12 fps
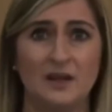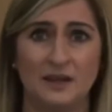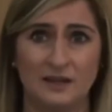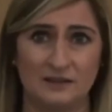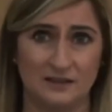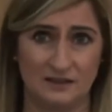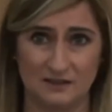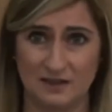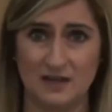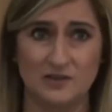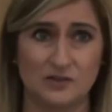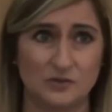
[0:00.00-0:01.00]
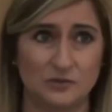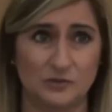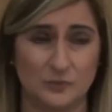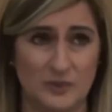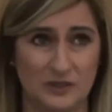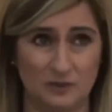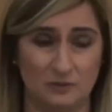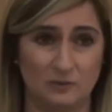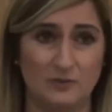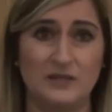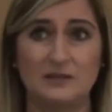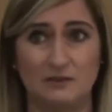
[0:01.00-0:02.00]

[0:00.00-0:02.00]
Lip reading: is actually going to be a real,